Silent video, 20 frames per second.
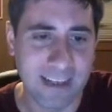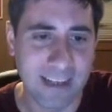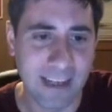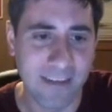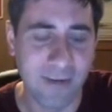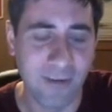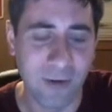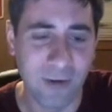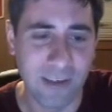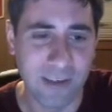And
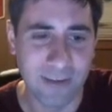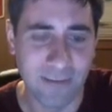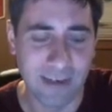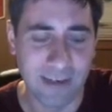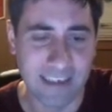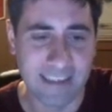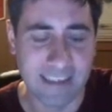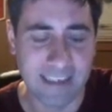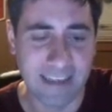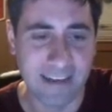if you just want to
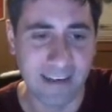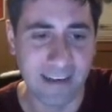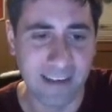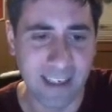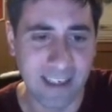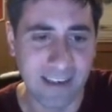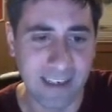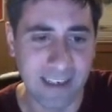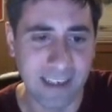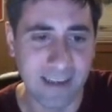sit there
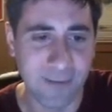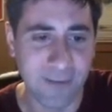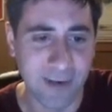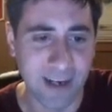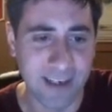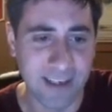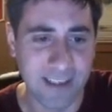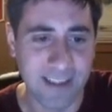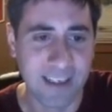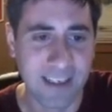healing in the
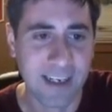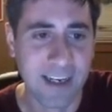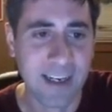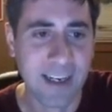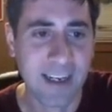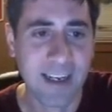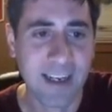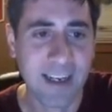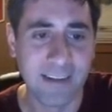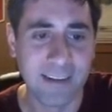brush,
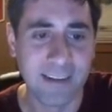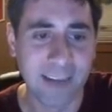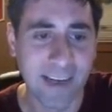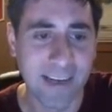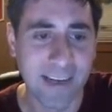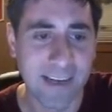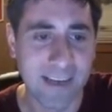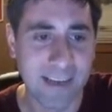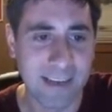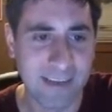you
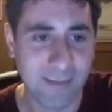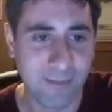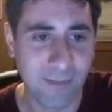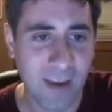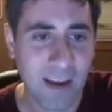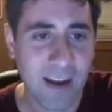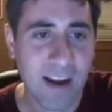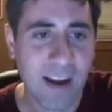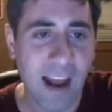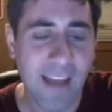take this.
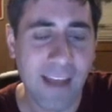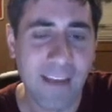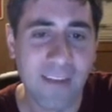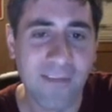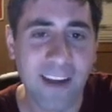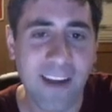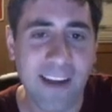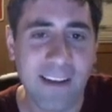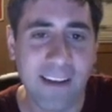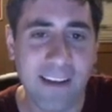And
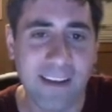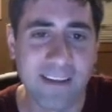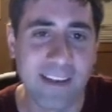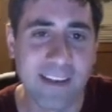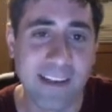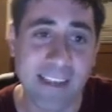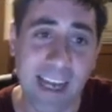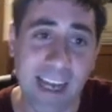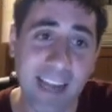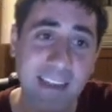then finally, there's
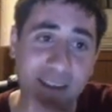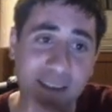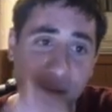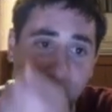the tank